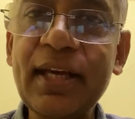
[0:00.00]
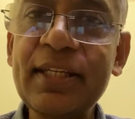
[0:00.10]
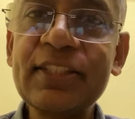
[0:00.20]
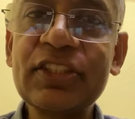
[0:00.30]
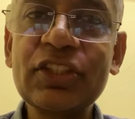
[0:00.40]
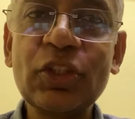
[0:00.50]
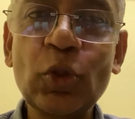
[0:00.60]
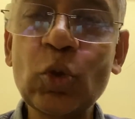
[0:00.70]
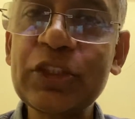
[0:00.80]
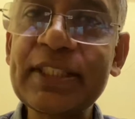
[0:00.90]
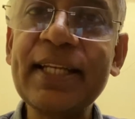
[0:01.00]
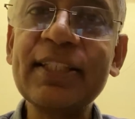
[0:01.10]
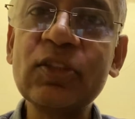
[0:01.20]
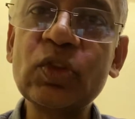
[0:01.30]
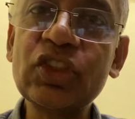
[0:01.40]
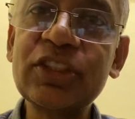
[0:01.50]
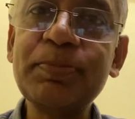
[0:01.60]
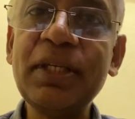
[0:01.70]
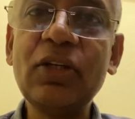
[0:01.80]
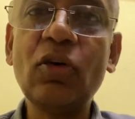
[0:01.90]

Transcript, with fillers: is no standard to speak